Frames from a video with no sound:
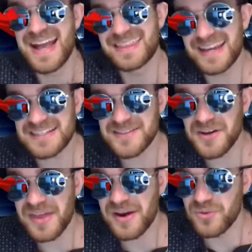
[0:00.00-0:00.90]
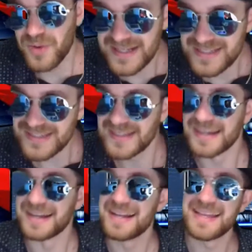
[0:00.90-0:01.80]
Thanks to all that
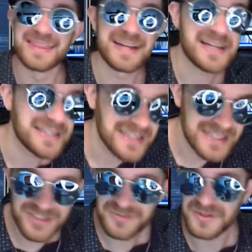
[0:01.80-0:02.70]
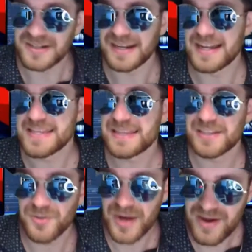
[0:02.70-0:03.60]
wrestling, the clinch work, and then the
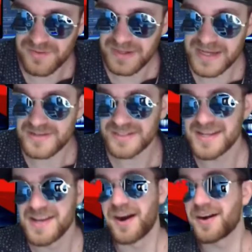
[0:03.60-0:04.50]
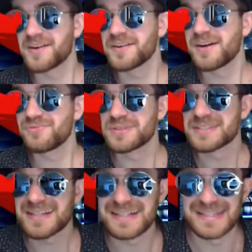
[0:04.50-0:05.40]
ground and pound. Aronov was
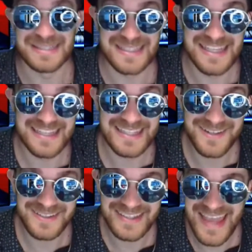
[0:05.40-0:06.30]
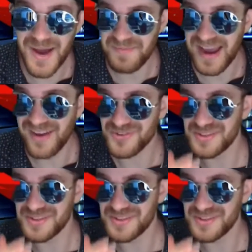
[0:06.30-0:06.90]
clearly up after